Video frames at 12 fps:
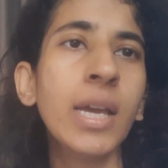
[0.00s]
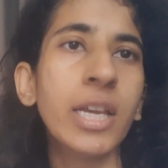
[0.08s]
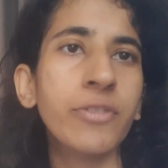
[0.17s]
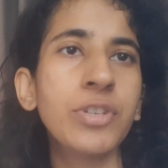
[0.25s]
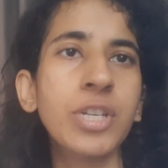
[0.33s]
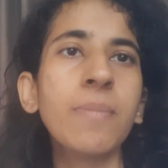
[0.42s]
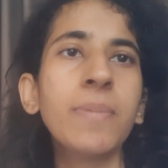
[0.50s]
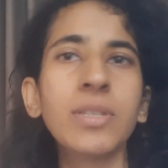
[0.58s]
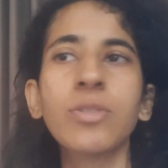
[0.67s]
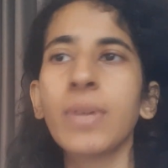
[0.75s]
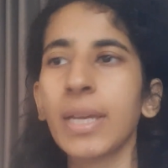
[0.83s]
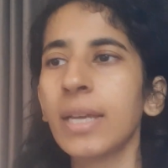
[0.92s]
If sheep is
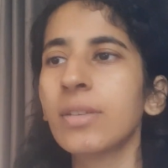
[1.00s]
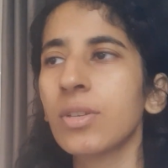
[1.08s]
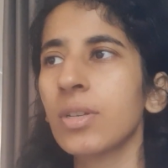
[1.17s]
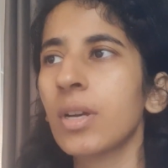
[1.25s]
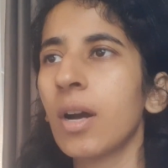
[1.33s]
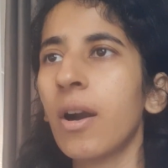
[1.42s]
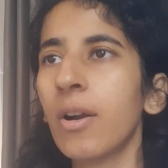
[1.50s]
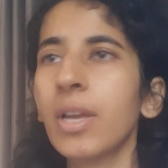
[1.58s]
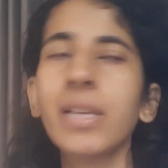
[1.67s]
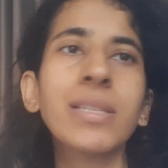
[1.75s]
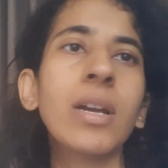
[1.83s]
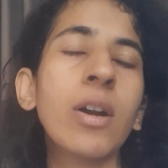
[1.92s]
doing his or
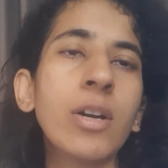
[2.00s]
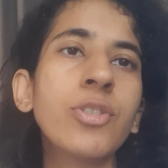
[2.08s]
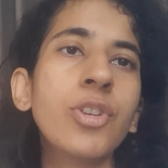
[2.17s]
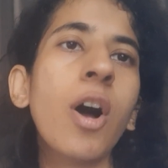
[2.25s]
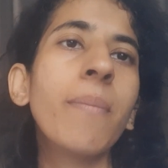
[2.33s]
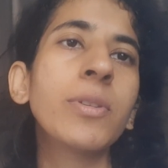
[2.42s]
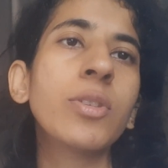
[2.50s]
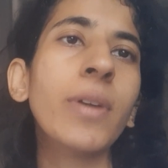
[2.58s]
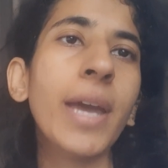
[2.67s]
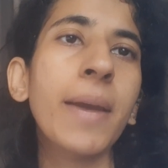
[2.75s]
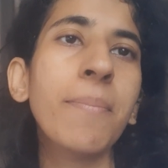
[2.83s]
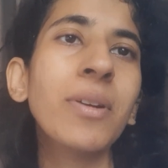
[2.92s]
her job, it's
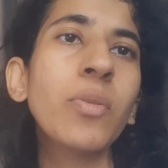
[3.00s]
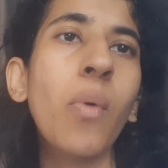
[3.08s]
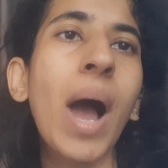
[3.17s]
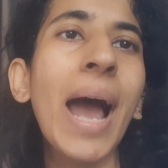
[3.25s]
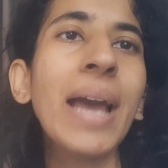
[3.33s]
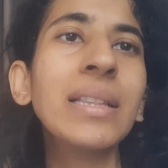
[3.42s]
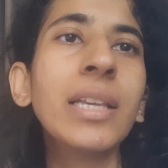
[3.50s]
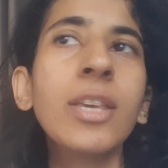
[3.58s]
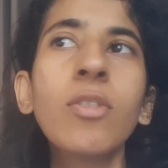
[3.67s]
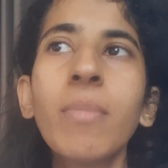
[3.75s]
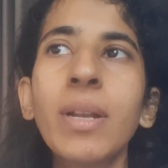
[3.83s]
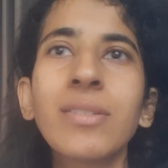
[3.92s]
okay. But why the
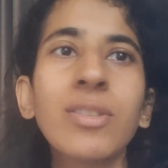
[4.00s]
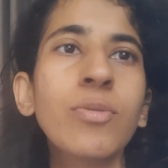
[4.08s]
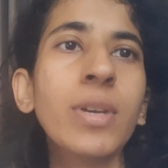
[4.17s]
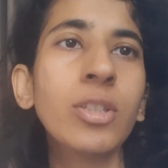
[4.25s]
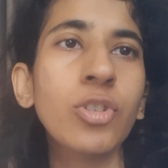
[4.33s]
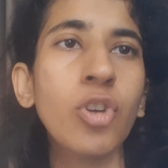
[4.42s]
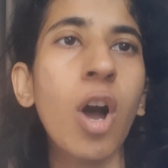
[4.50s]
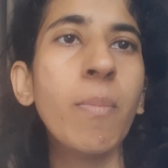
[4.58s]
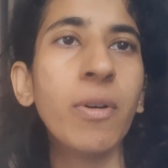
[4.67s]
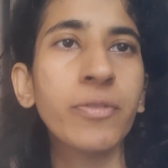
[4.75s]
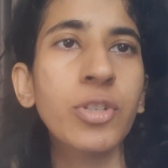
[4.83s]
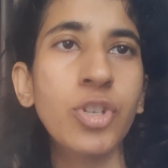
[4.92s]
human is doing the job
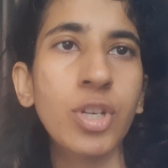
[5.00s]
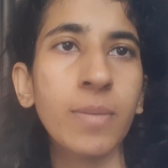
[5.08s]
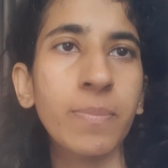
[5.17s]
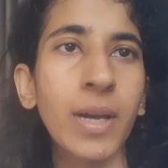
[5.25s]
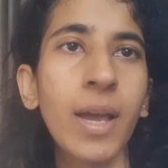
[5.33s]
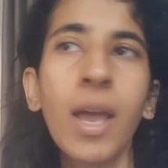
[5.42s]
of the sheep?